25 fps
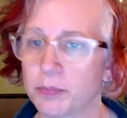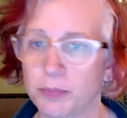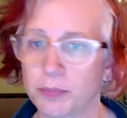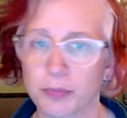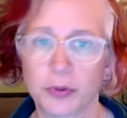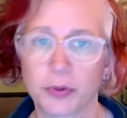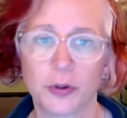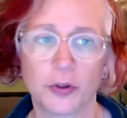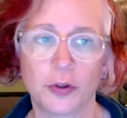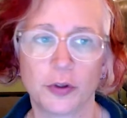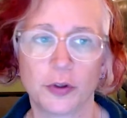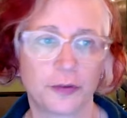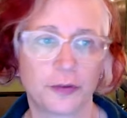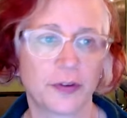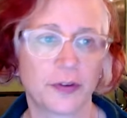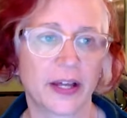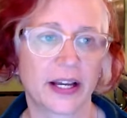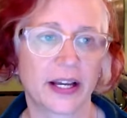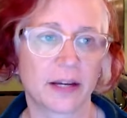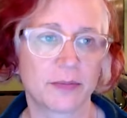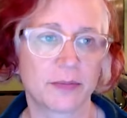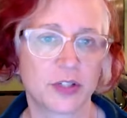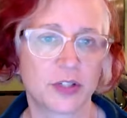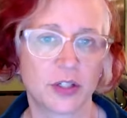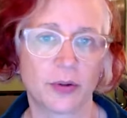proof
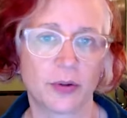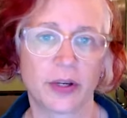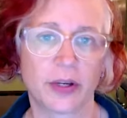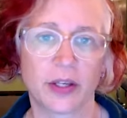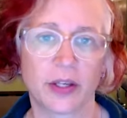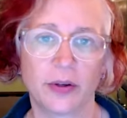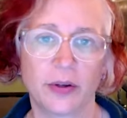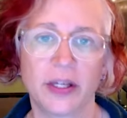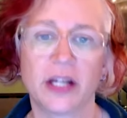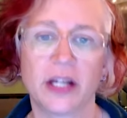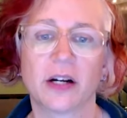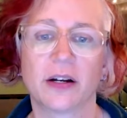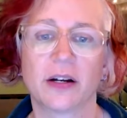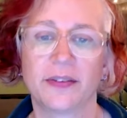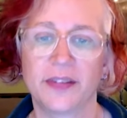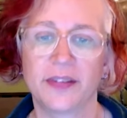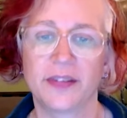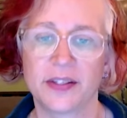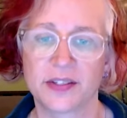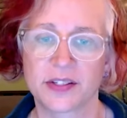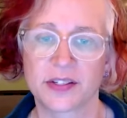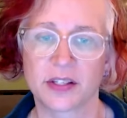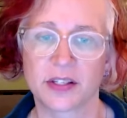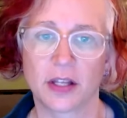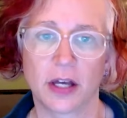like i'm showing you here in
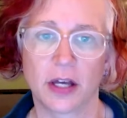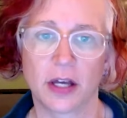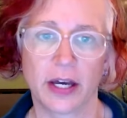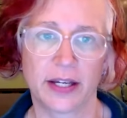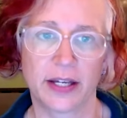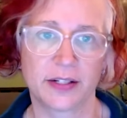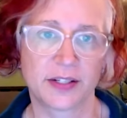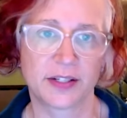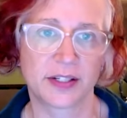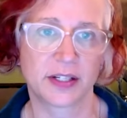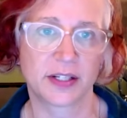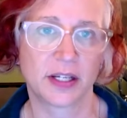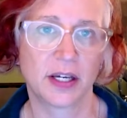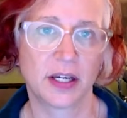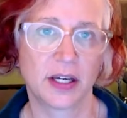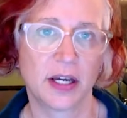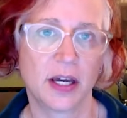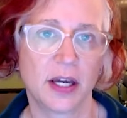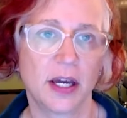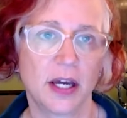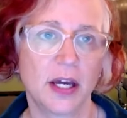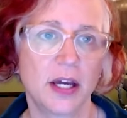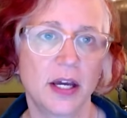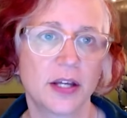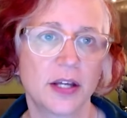these slides
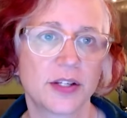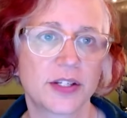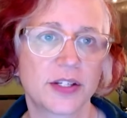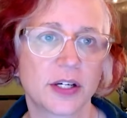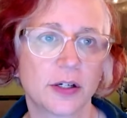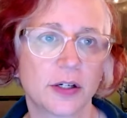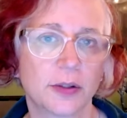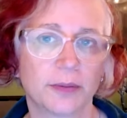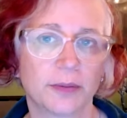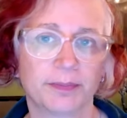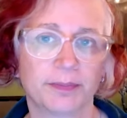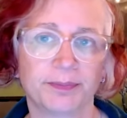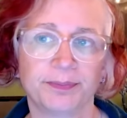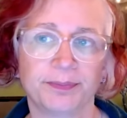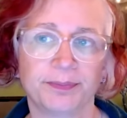so